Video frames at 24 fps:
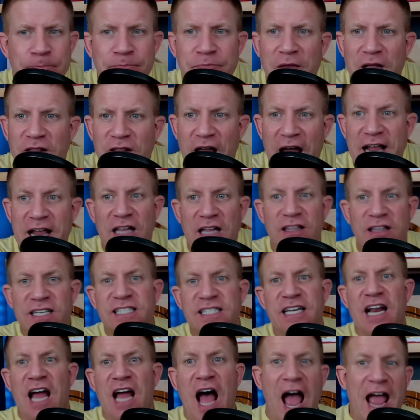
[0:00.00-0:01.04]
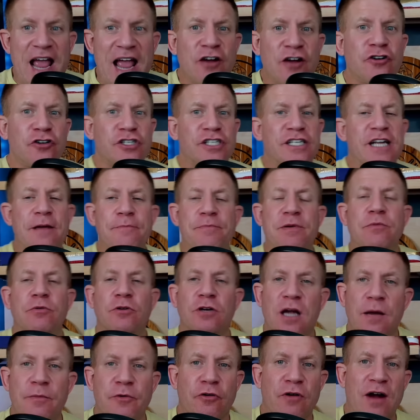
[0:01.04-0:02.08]
Like, listen, I understand people are
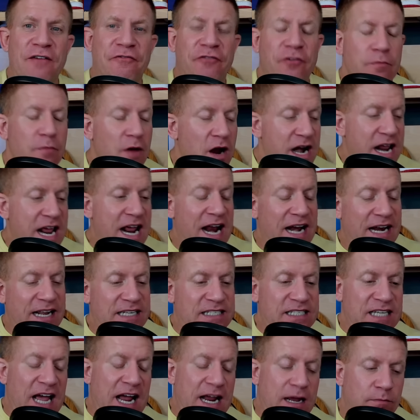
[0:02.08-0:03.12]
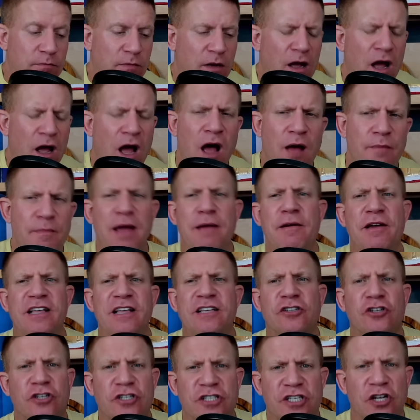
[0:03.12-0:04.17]
coming around for money and it's like, oh, maybe these
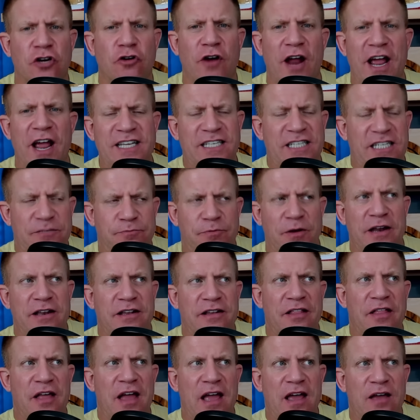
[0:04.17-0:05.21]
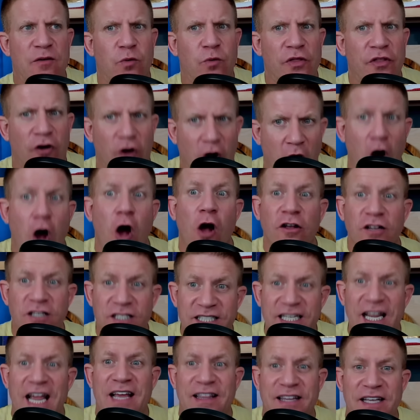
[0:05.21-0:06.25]
are just the crazies. But when they're all
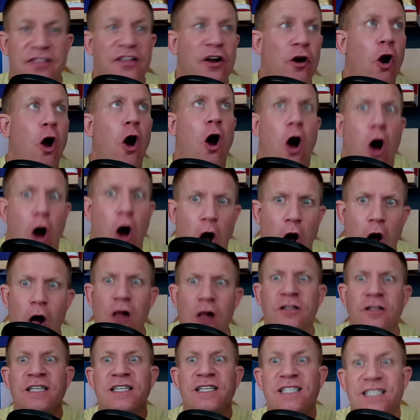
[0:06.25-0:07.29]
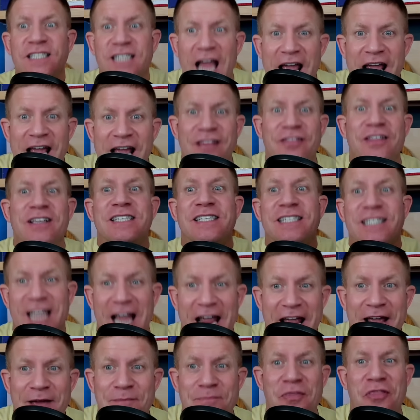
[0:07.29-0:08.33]
saying that, they're all saying the
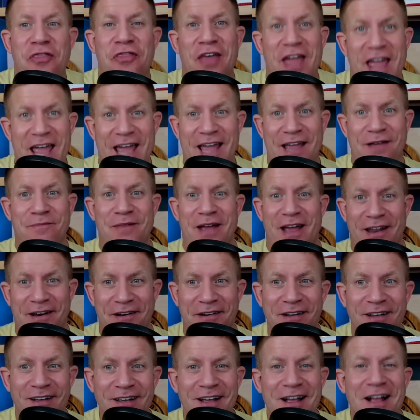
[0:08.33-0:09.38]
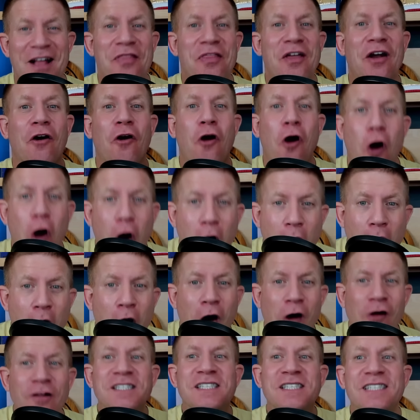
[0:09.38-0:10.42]
same thing, man. They're
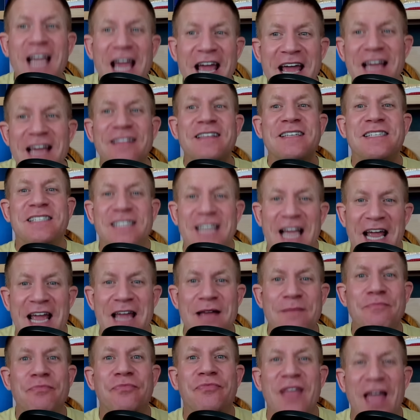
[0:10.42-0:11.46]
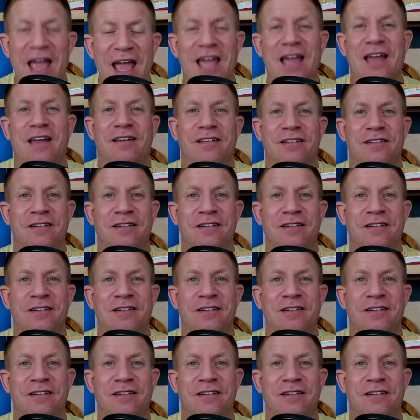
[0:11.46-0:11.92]
all saying the same thing.